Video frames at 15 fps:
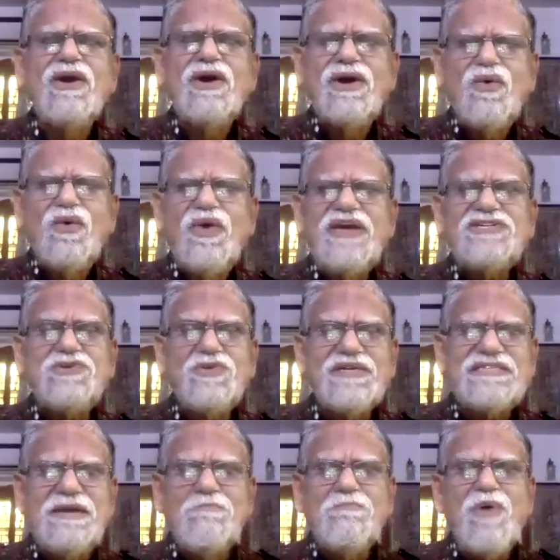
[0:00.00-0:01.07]
which
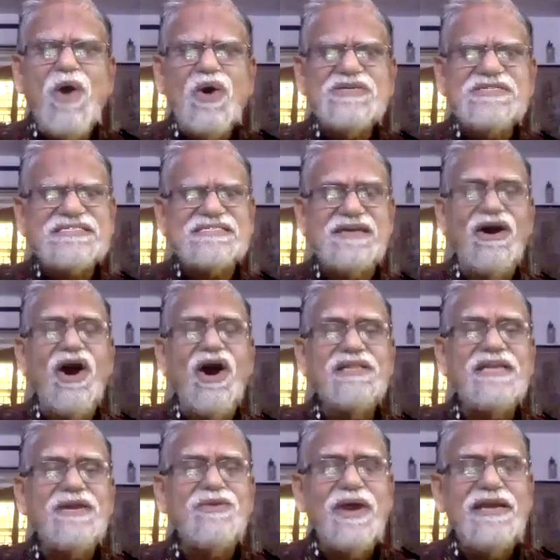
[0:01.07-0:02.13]
was imposed on
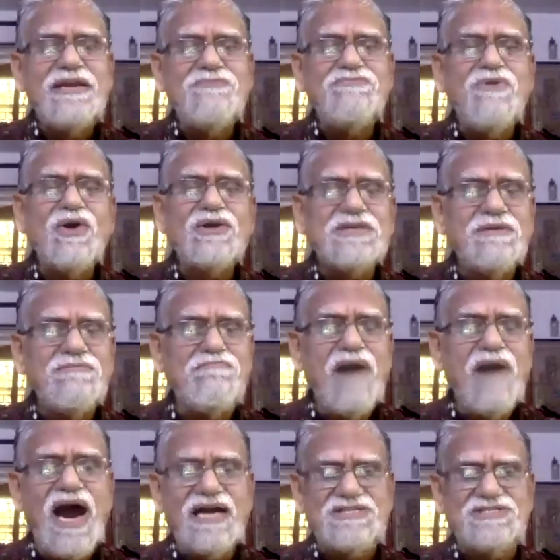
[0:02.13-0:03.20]
the 24th of
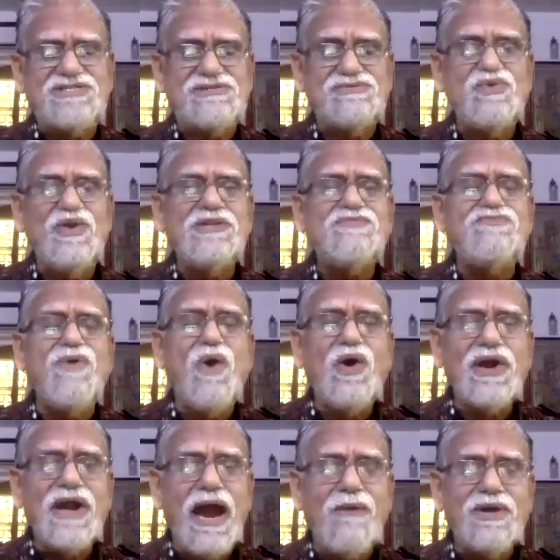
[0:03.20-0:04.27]
March with
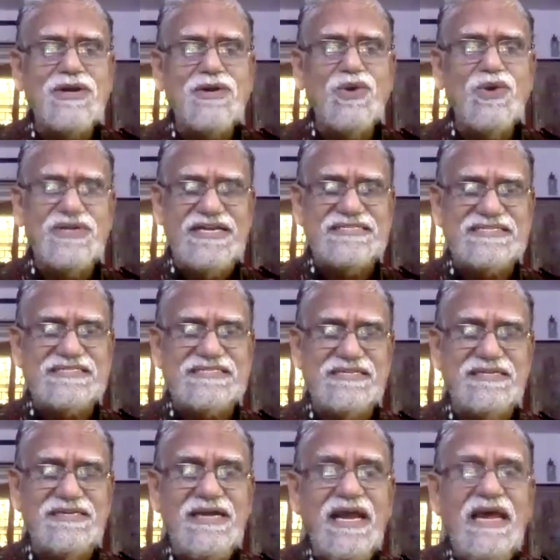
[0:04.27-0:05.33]
4 hour notice,
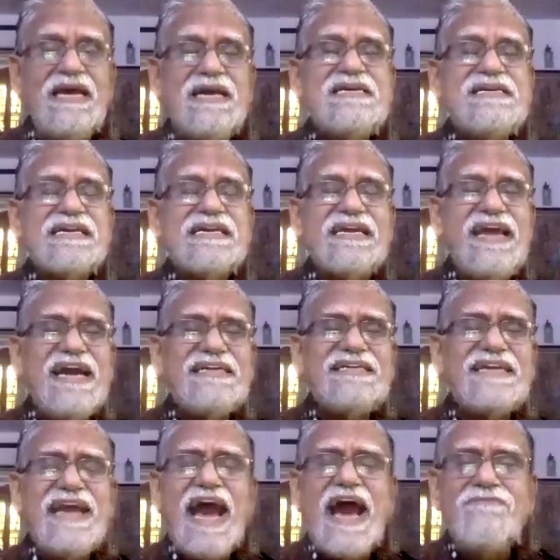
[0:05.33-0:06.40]

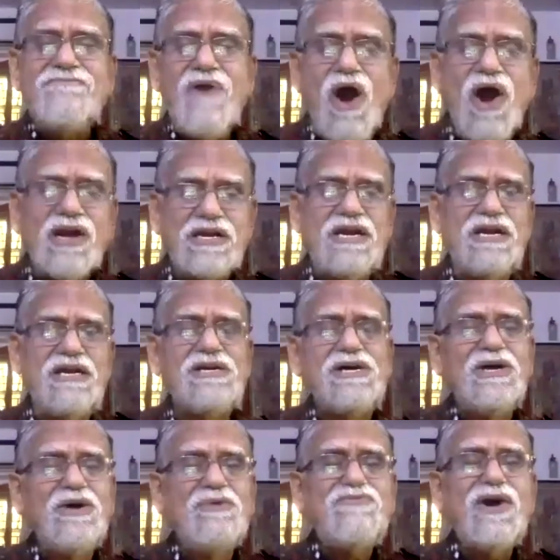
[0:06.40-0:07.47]
created havoc
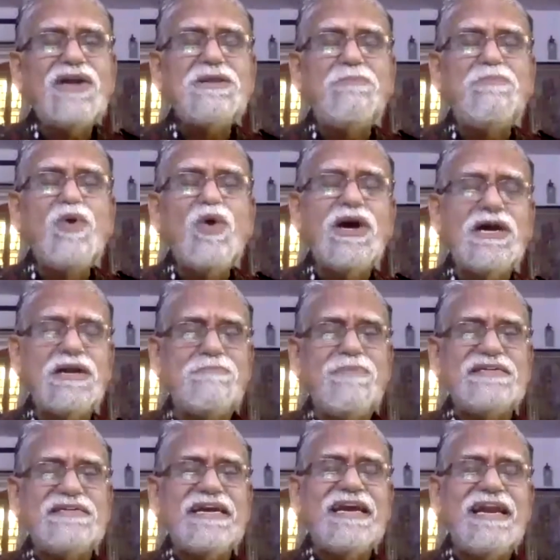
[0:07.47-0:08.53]
for the poor,
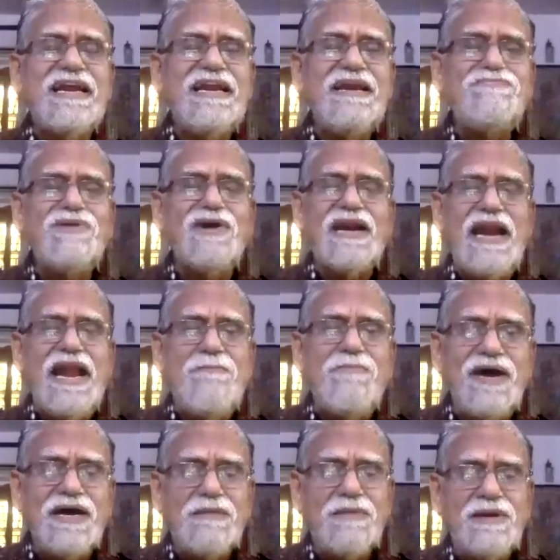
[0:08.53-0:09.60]
particularly for
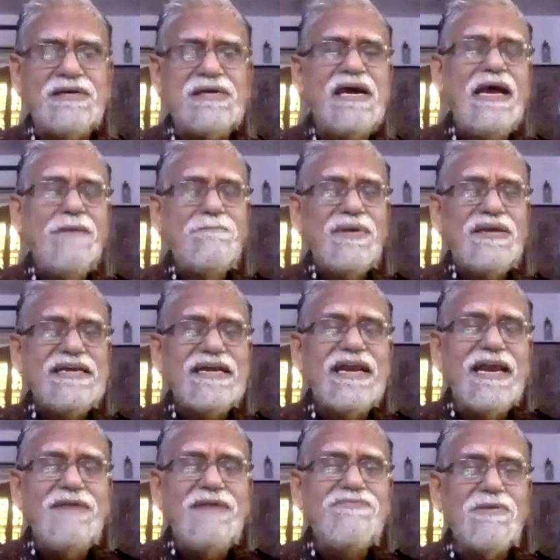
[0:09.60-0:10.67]
labor,
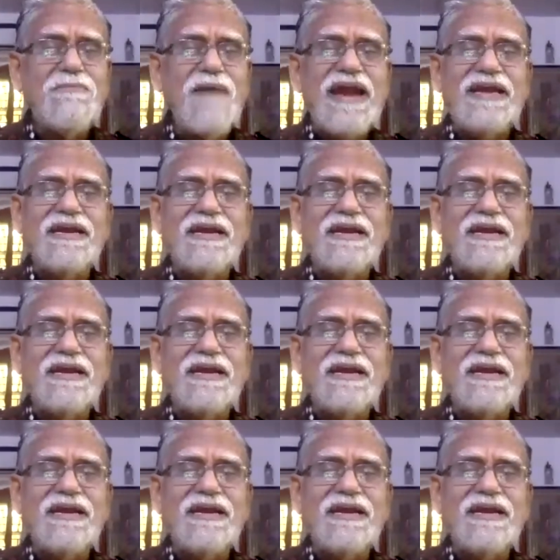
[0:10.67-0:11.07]
particularly for migrant